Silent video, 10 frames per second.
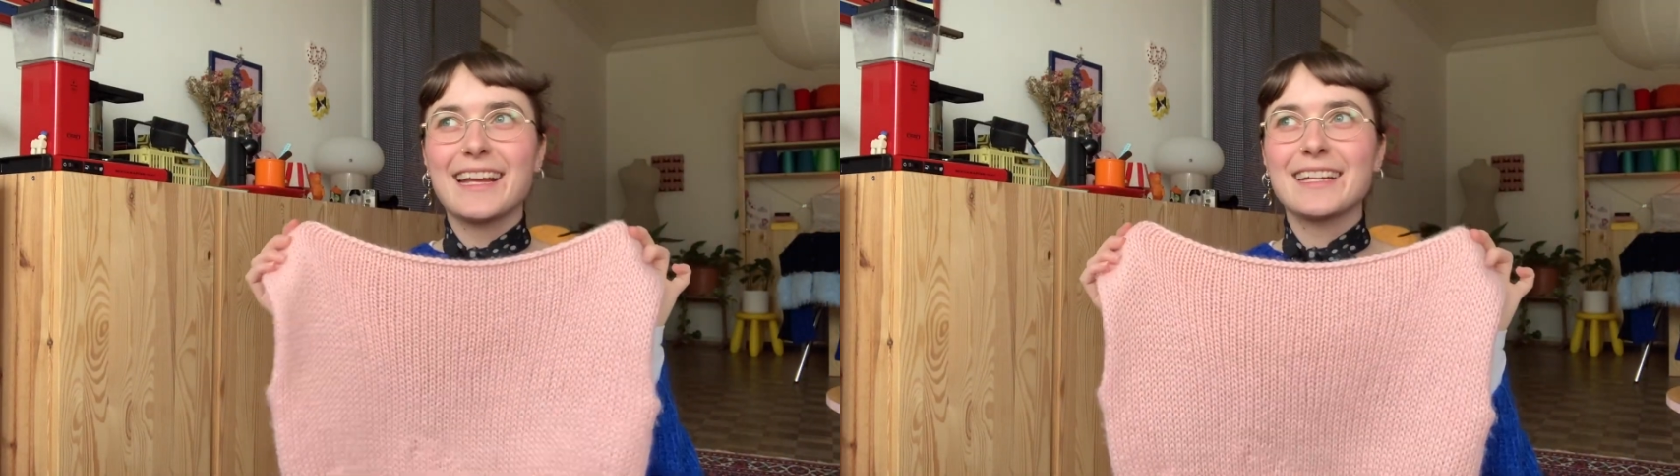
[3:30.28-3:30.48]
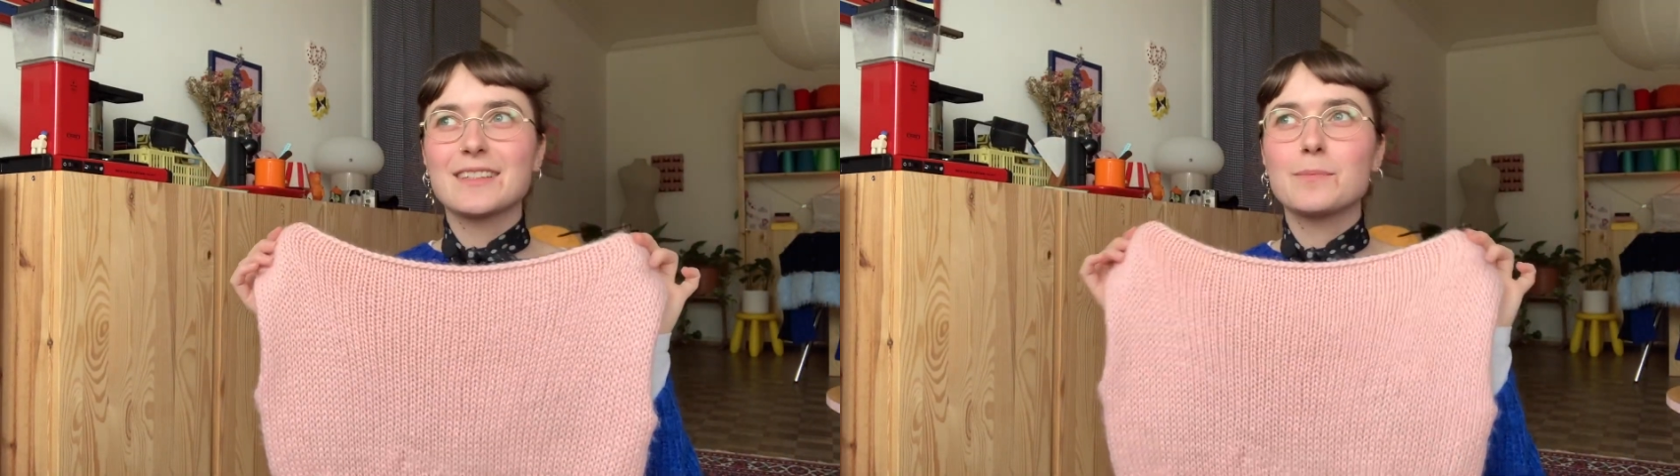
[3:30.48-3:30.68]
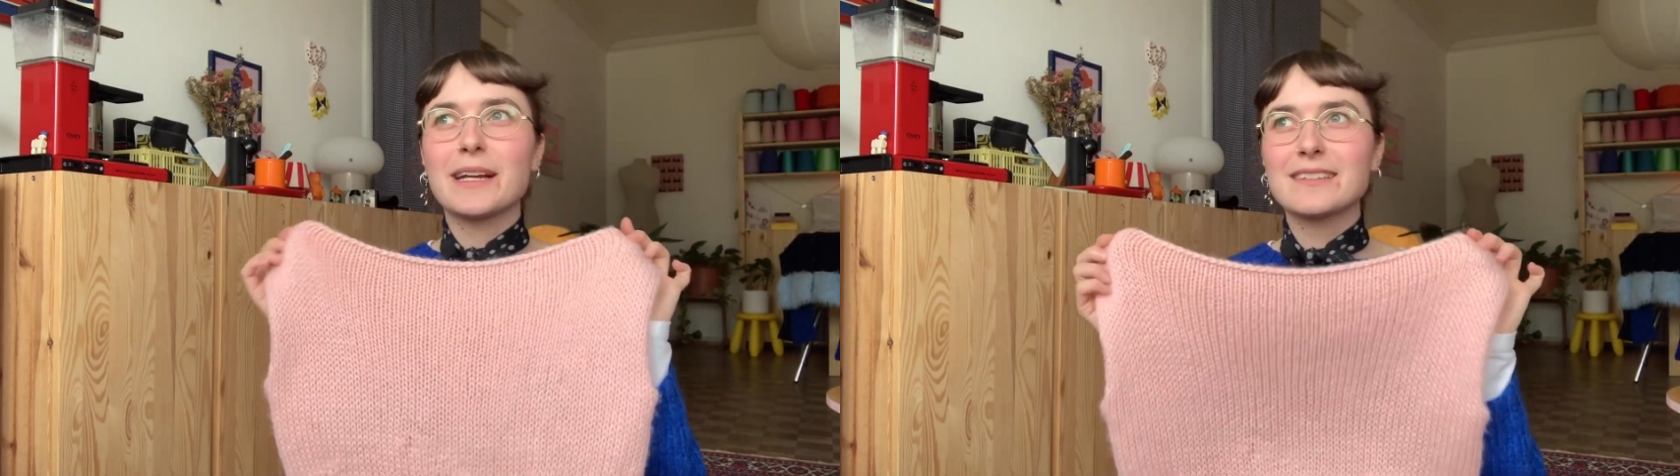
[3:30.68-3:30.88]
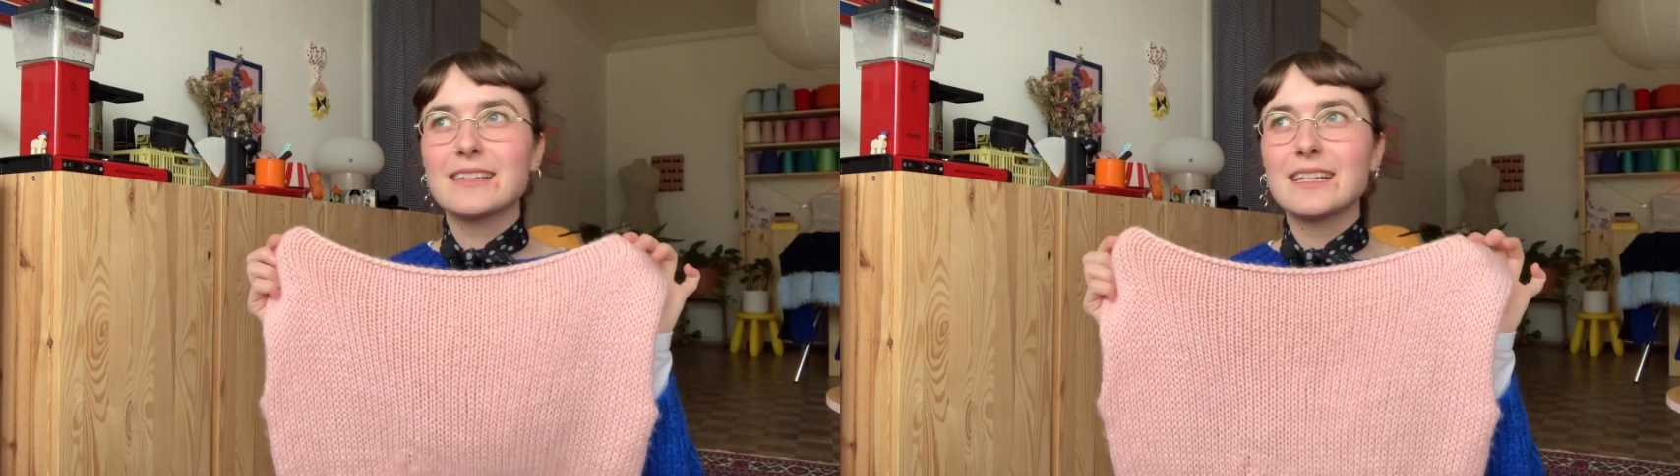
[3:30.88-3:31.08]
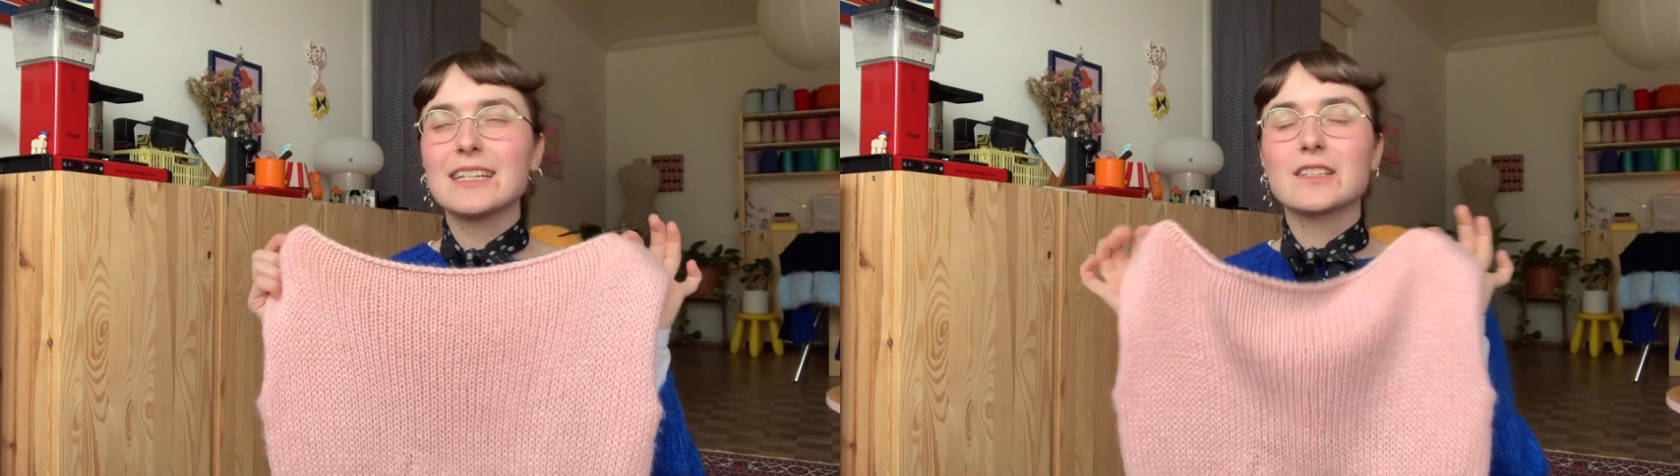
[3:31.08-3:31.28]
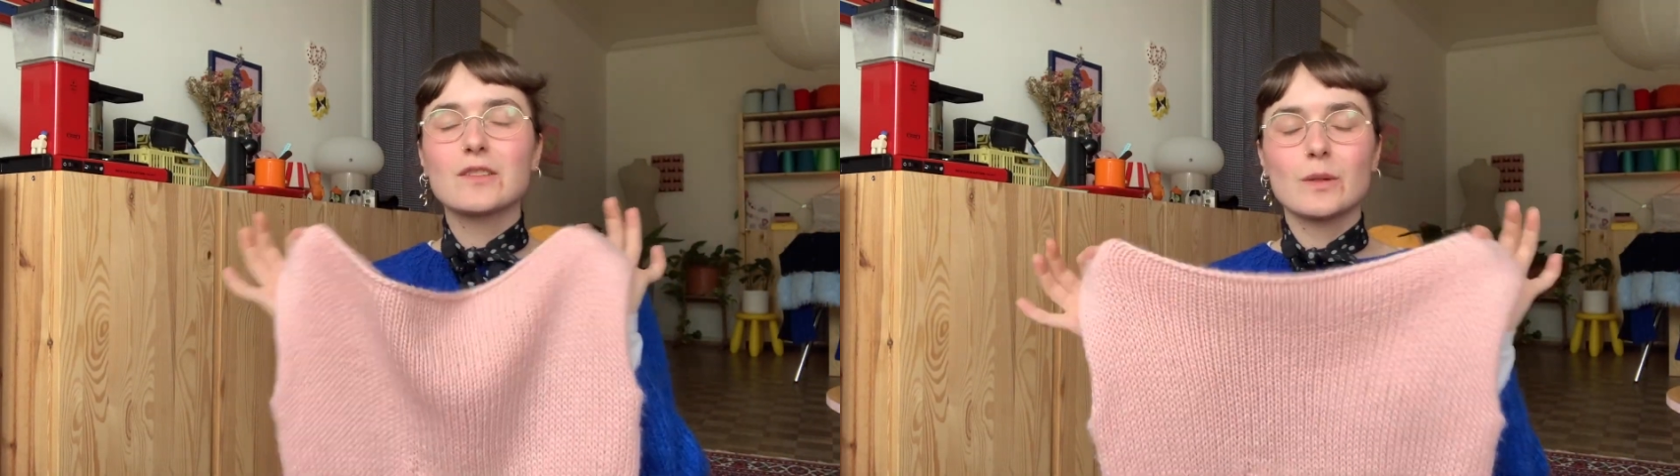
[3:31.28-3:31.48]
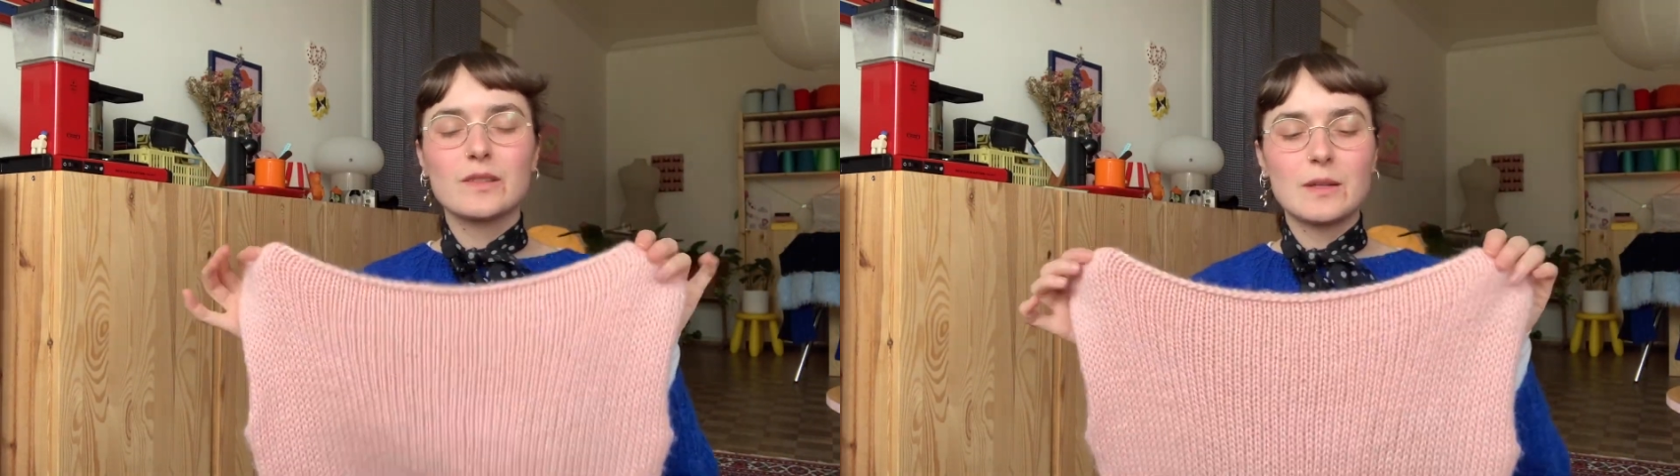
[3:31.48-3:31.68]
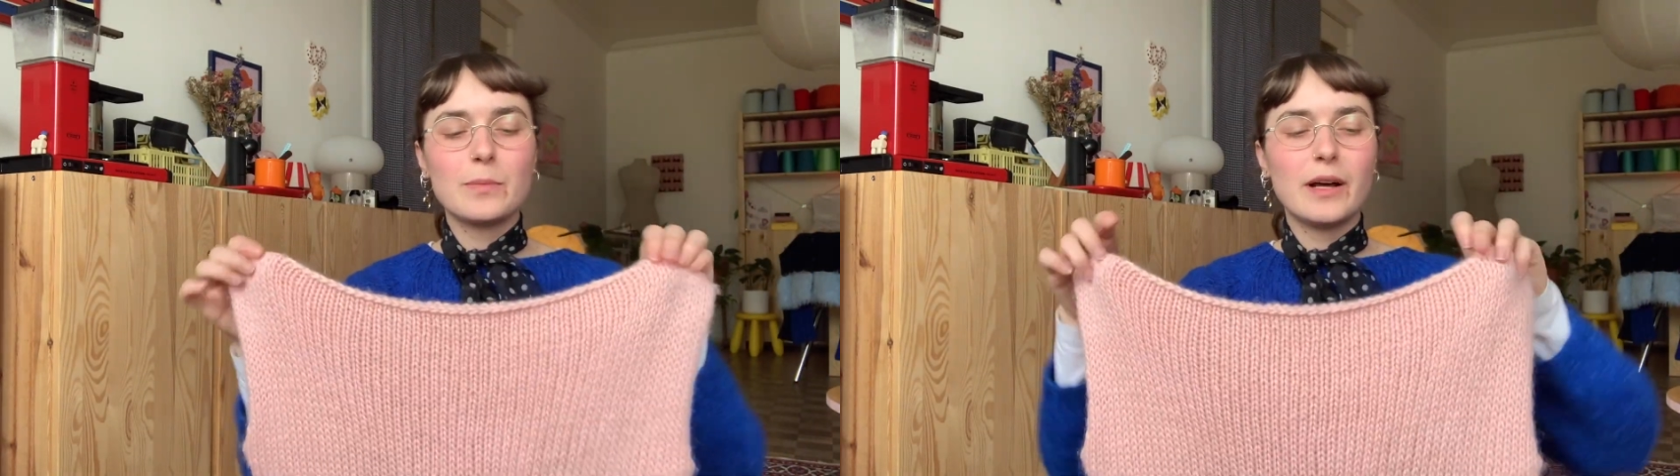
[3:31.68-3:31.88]
is basically it's so
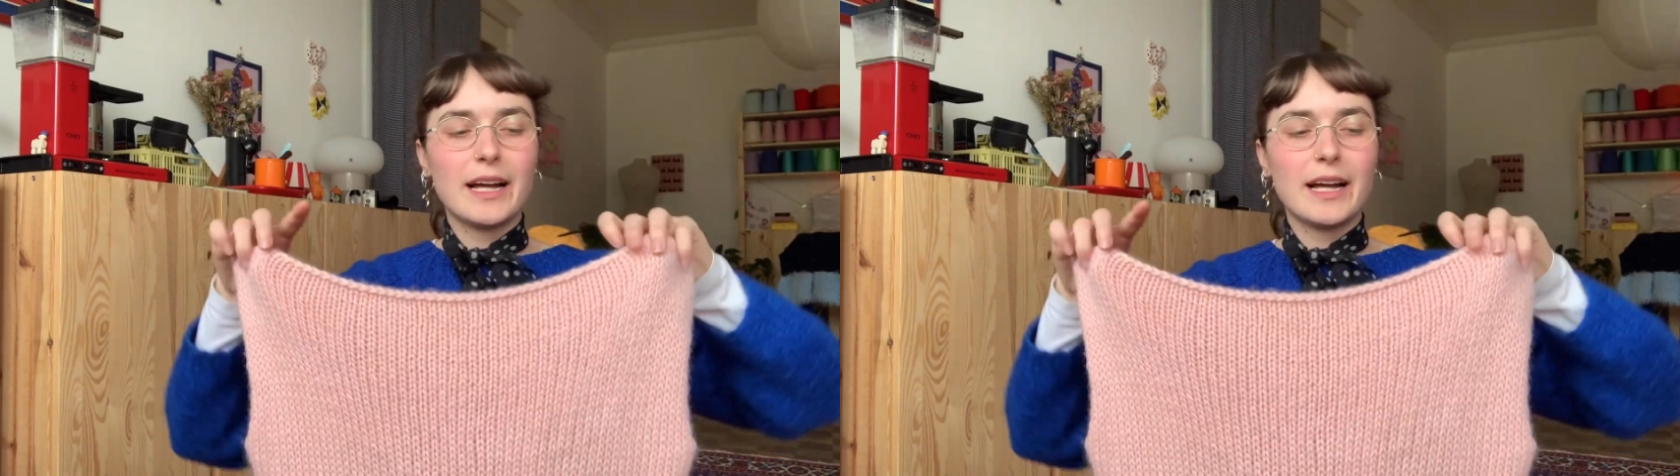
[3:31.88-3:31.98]
simple.